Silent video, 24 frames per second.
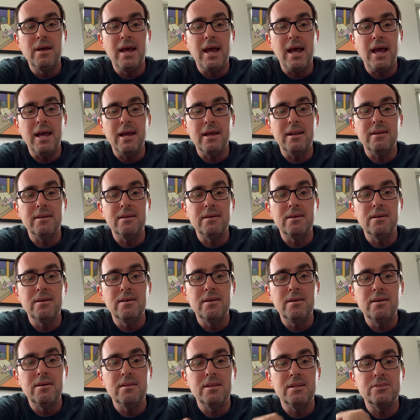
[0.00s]
And
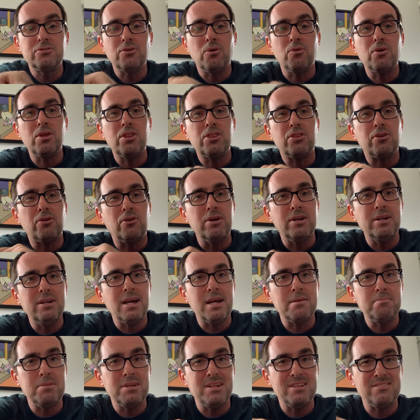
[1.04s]
it's only
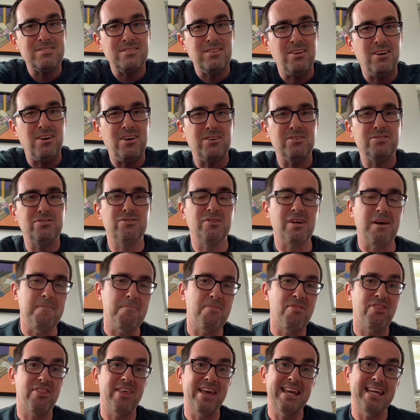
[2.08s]
39 minutes long, so I'm
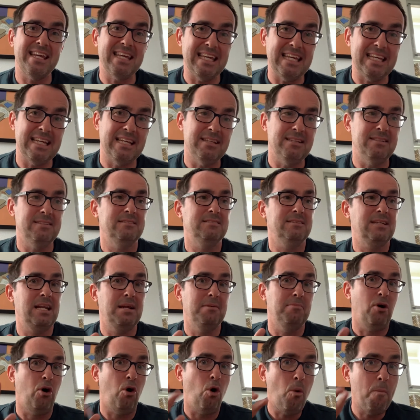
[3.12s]
thinking and I'm
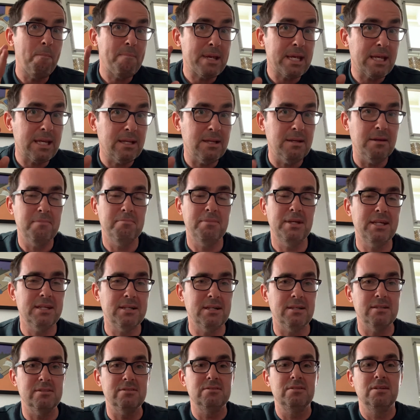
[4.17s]
hoping,
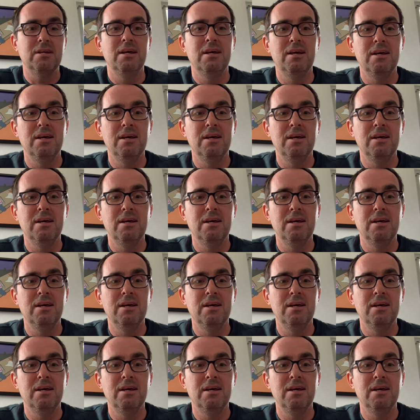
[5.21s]
because